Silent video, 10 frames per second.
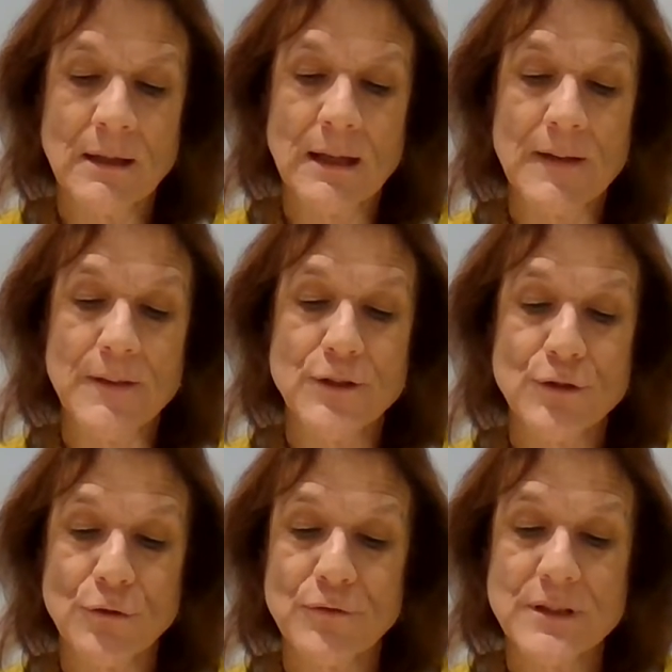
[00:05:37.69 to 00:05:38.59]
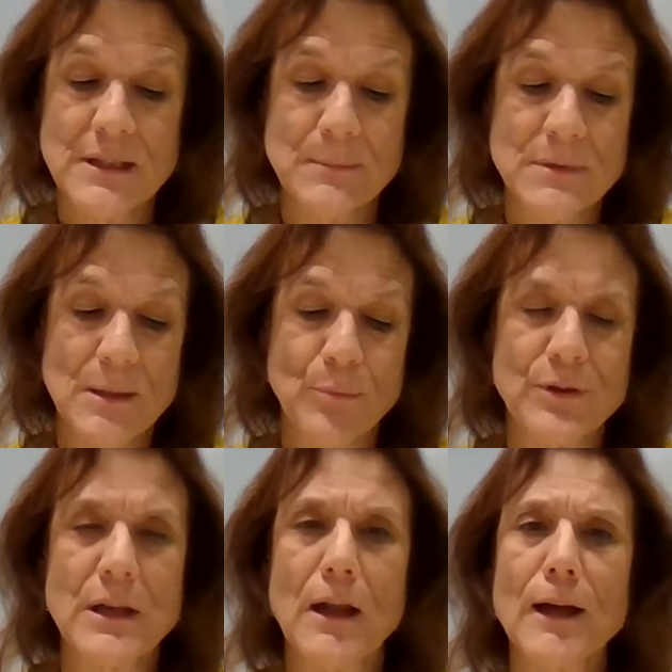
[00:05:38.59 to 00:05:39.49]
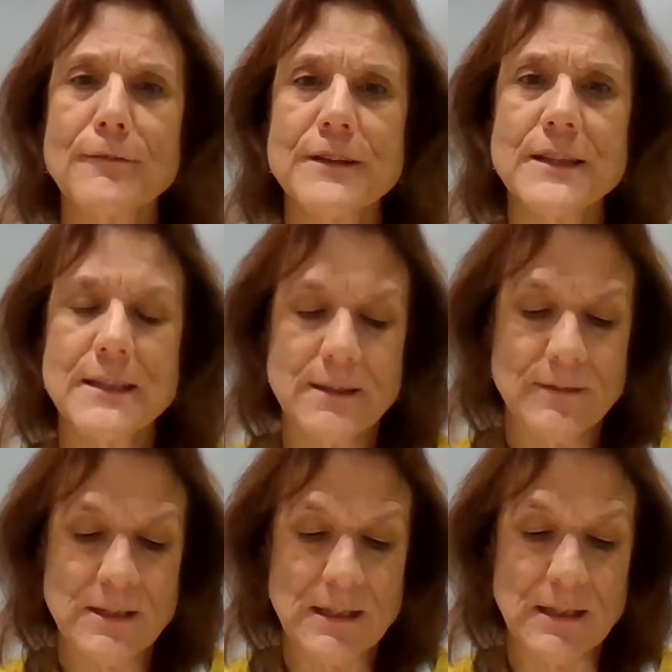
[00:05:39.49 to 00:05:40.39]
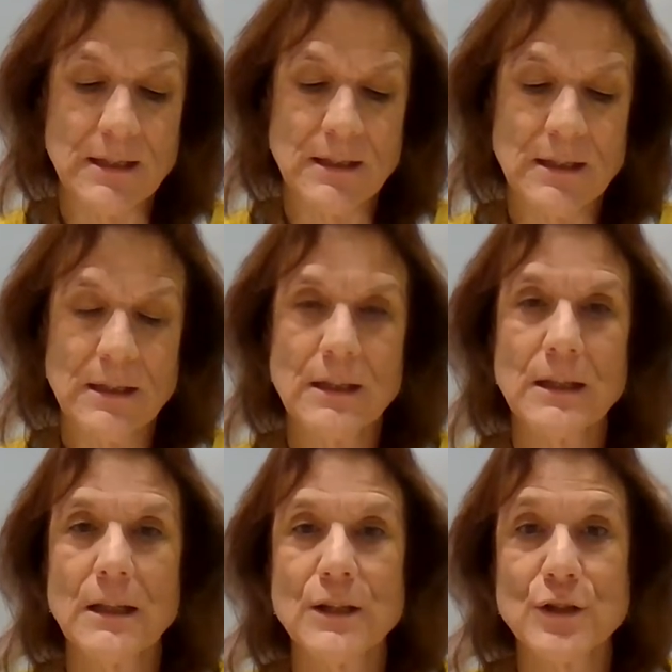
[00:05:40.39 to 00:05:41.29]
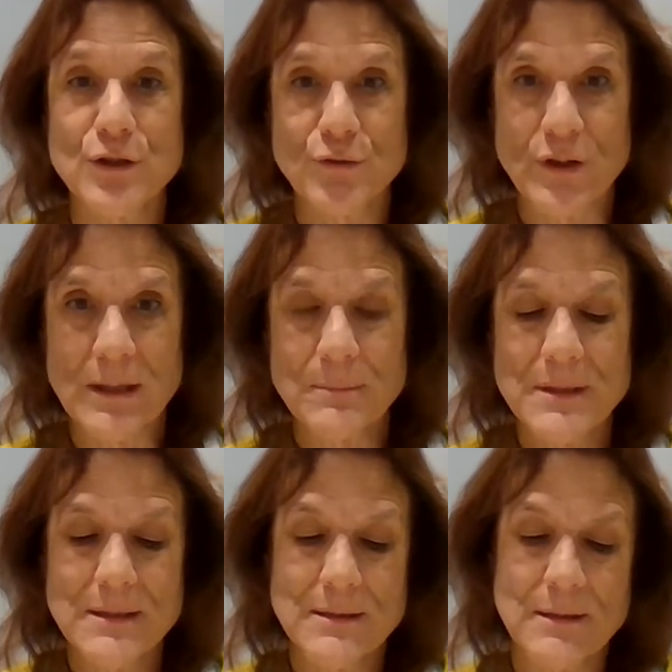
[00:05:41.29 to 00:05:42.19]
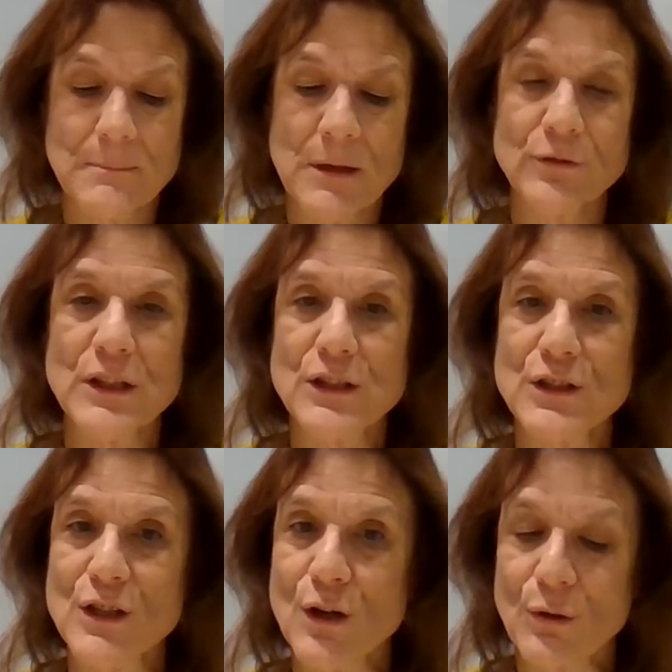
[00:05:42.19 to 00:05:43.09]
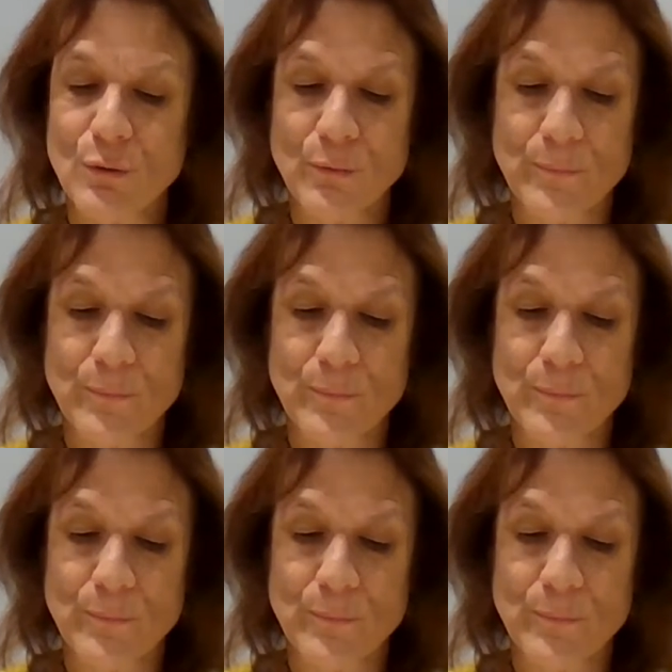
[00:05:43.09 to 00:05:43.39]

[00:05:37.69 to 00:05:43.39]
and the surface teems up with life and activity, streams, melting snow,